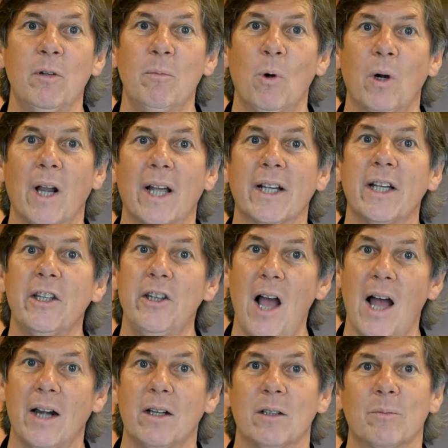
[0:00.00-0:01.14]
more like a
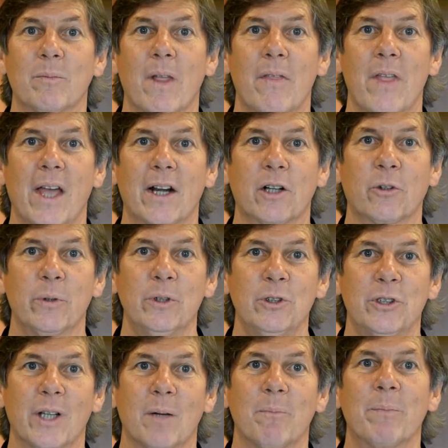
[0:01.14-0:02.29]
yacht than a cruise
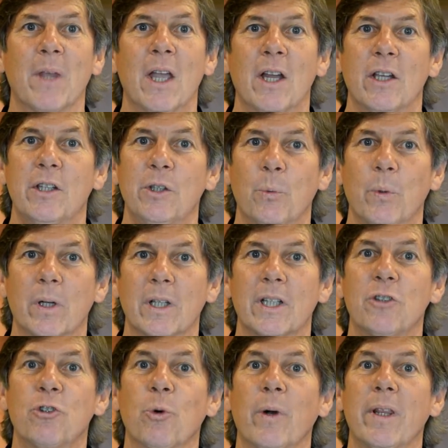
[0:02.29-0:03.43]
ship. You will
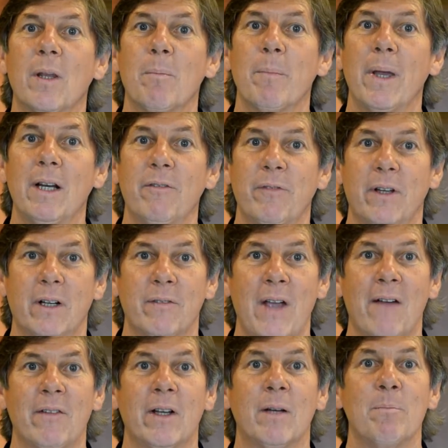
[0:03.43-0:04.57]
enjoy the benefit of
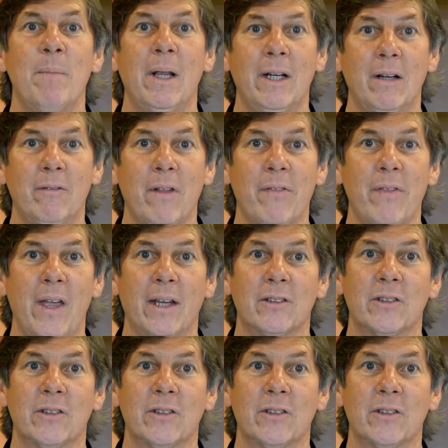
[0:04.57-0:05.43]
having many of the things